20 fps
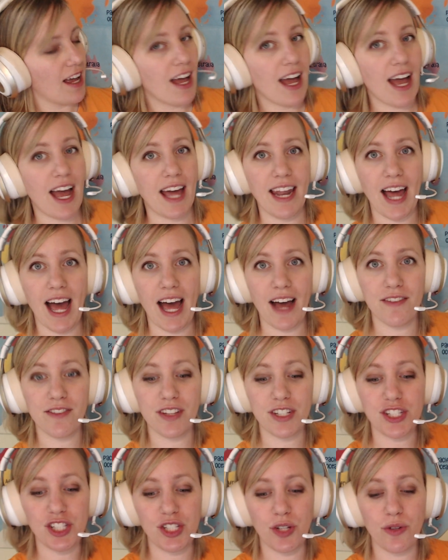and have
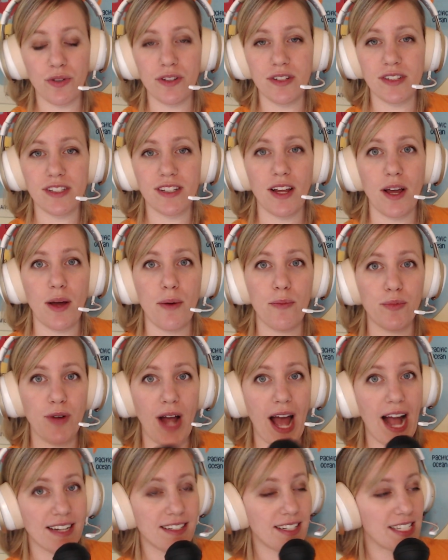the student
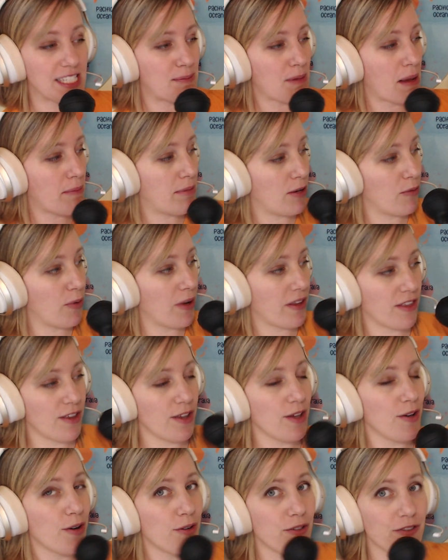practice maybe with
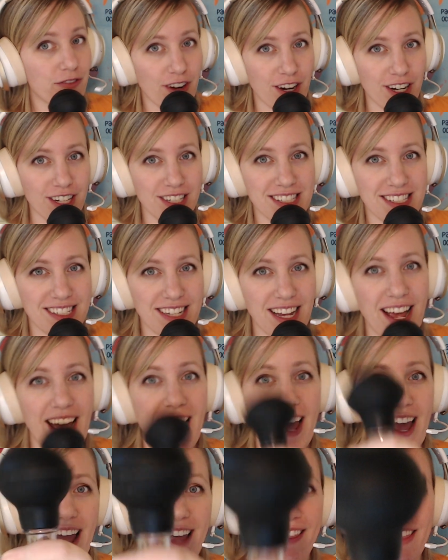you first
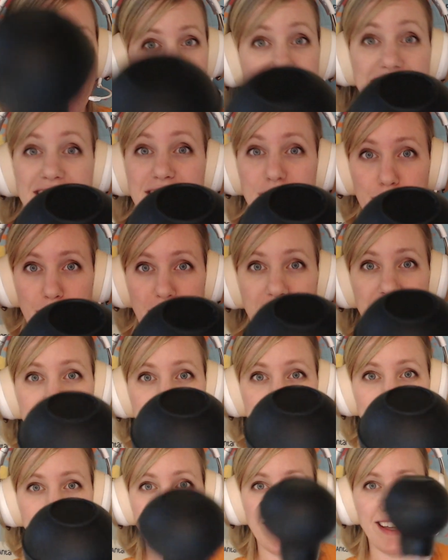and then
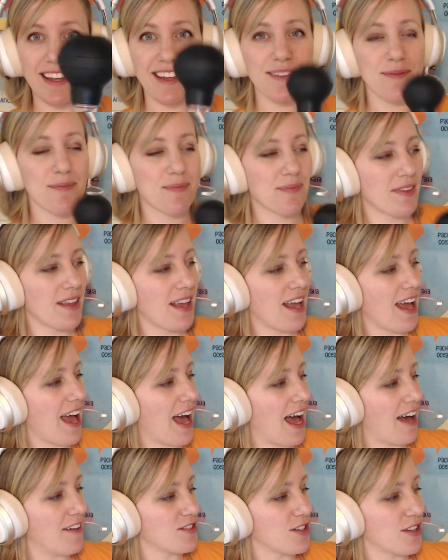independently
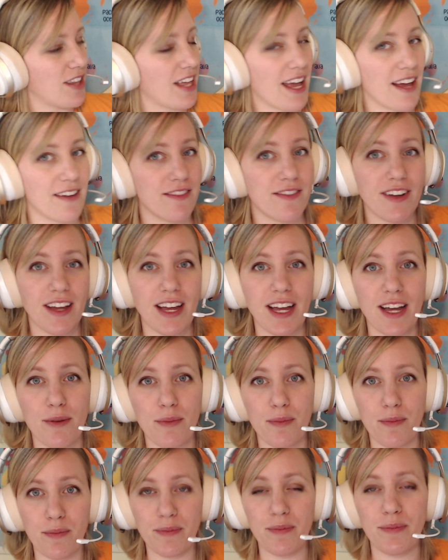after they have
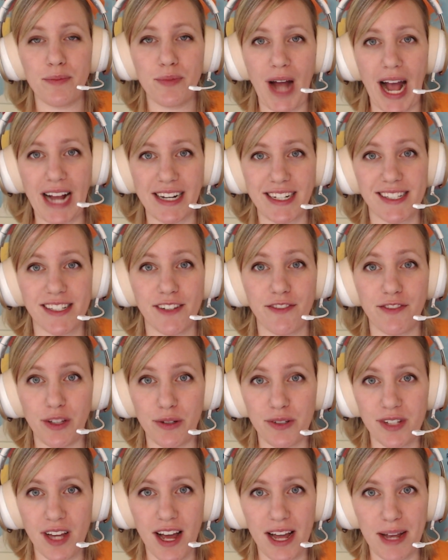practiced a few
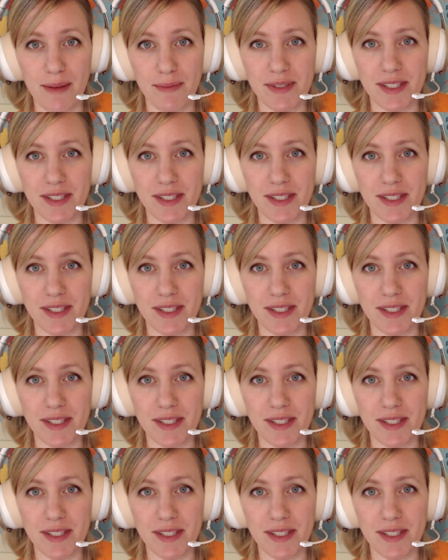times.